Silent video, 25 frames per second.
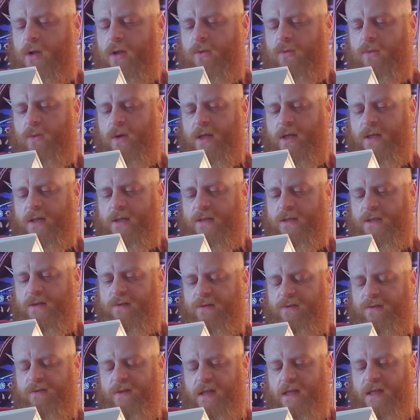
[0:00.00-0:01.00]
at once, a
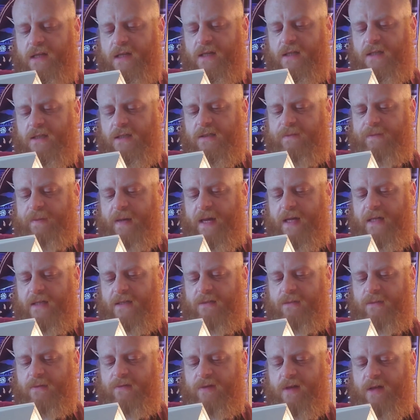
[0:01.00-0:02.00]
fleeting
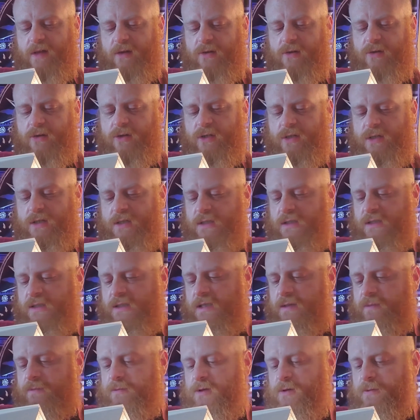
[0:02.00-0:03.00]
spasm of energy
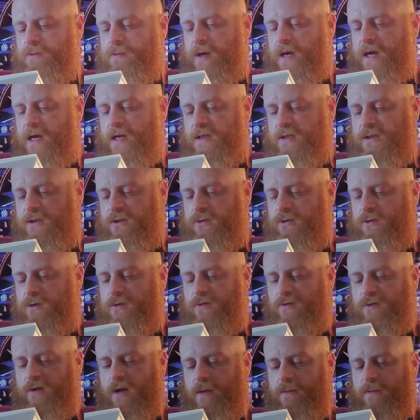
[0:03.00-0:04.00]
seemed to pass through the
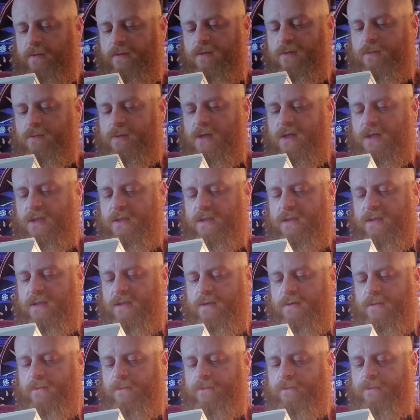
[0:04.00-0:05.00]
frame of the
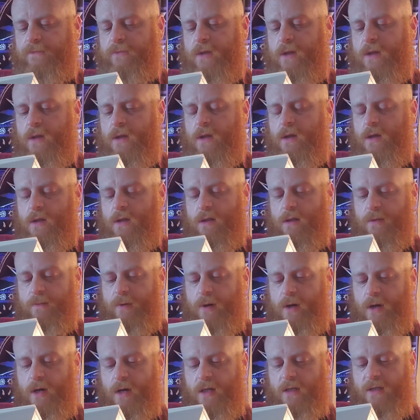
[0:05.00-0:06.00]
beast. The
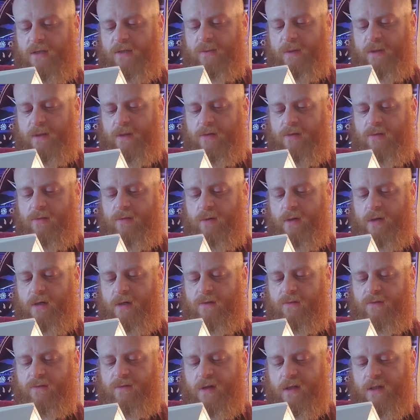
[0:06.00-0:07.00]
paws went through a
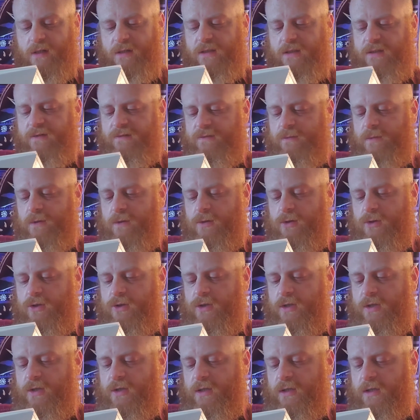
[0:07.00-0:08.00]
convulsive
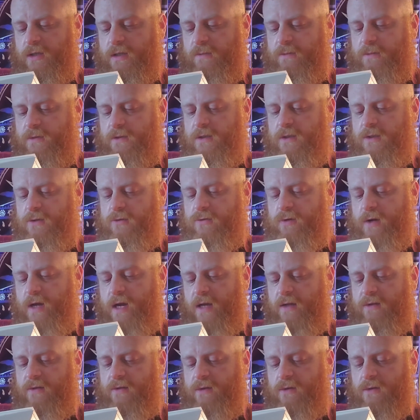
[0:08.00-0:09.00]
motion and the limbs
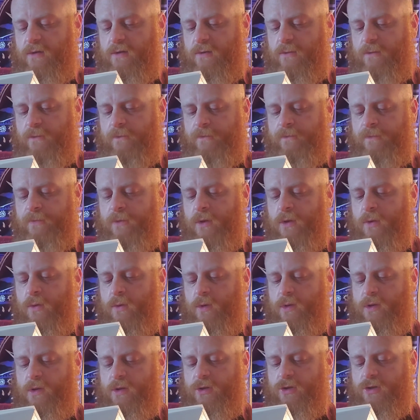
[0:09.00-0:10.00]
contracted.
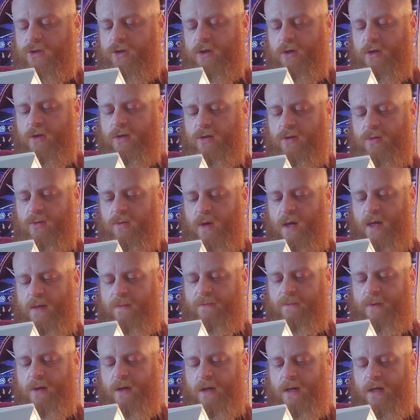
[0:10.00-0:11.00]
With a jerk, the
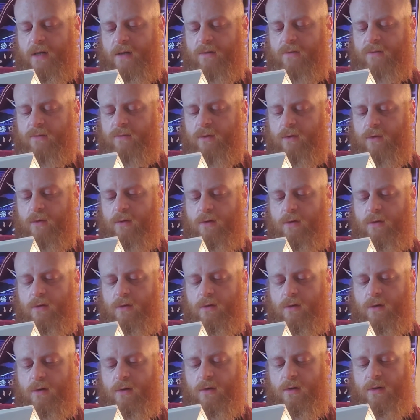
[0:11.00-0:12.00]
white body
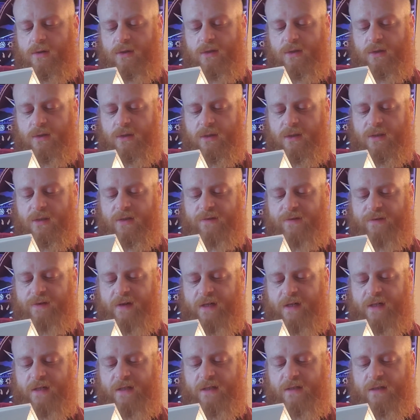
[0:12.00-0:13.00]
rolled so its
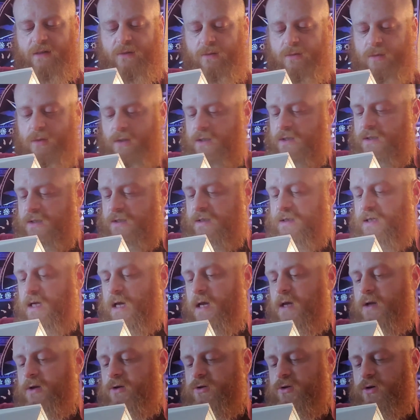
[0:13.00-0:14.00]
face was
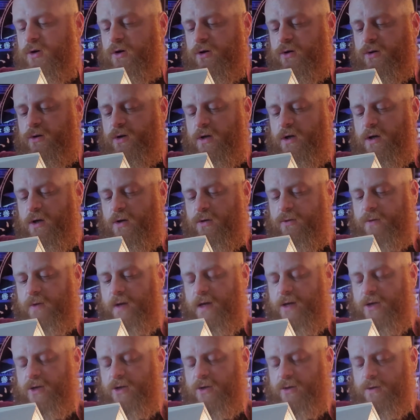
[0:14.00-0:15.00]
turned in our
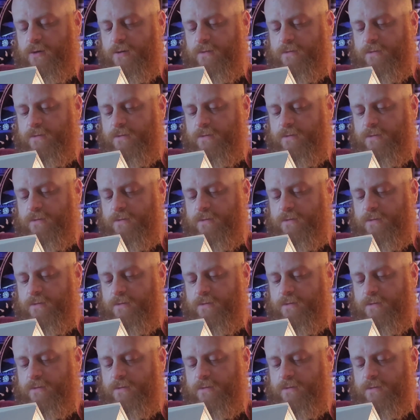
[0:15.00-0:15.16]
direction.